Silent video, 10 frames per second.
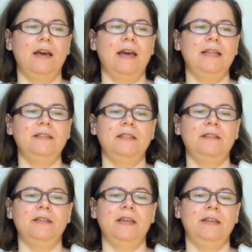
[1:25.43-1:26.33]
And
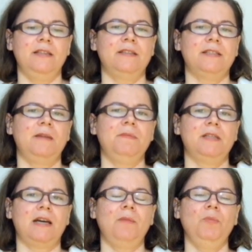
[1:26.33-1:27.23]
in the same
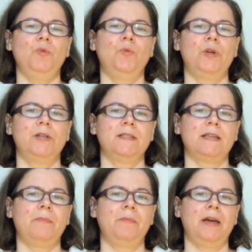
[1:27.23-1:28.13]
time, you work
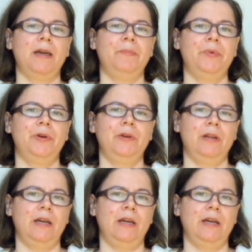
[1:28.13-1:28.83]
some pearl